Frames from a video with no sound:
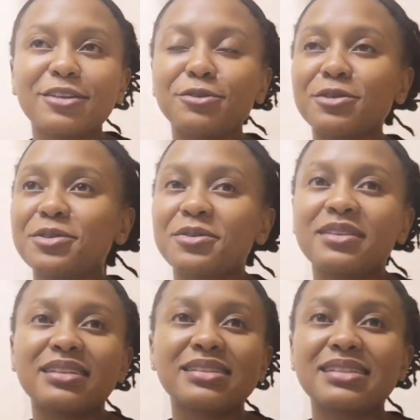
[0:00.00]
You do
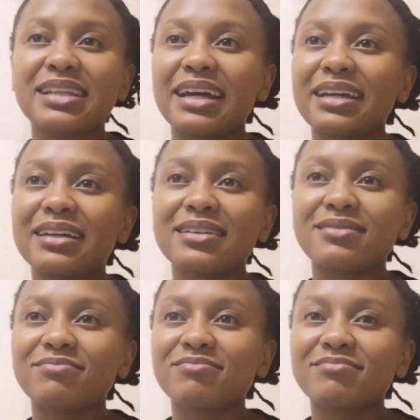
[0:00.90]
this,
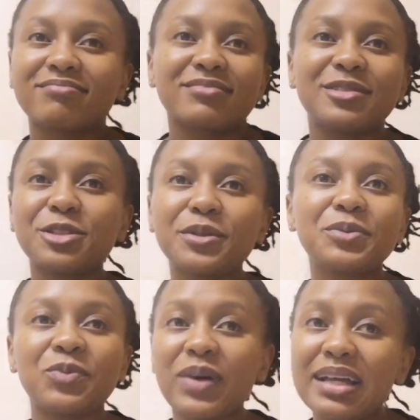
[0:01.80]
like, you do
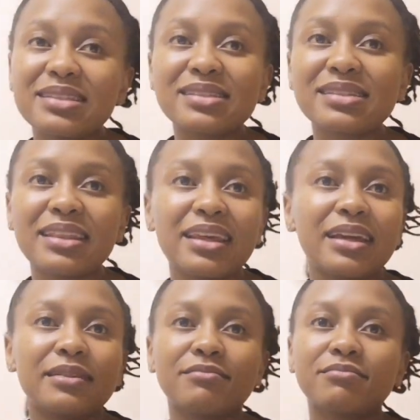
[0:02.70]
it once, and
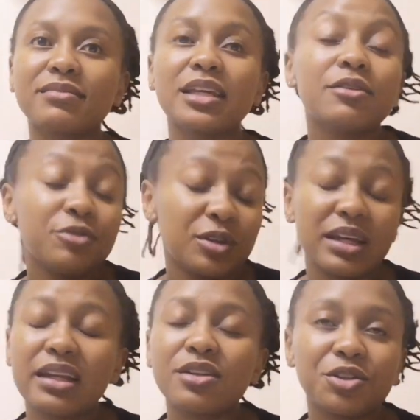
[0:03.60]
then if you
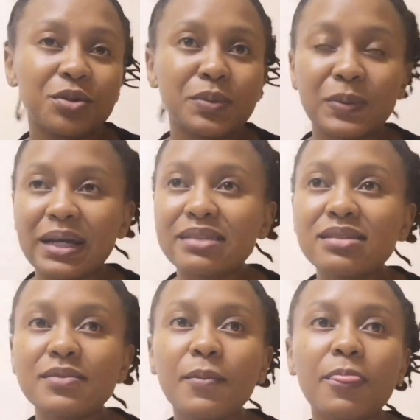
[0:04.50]
get in, you do it
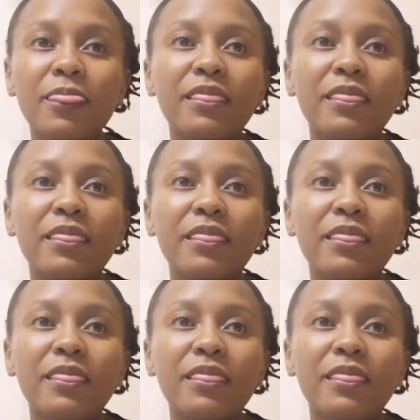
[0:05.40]
once,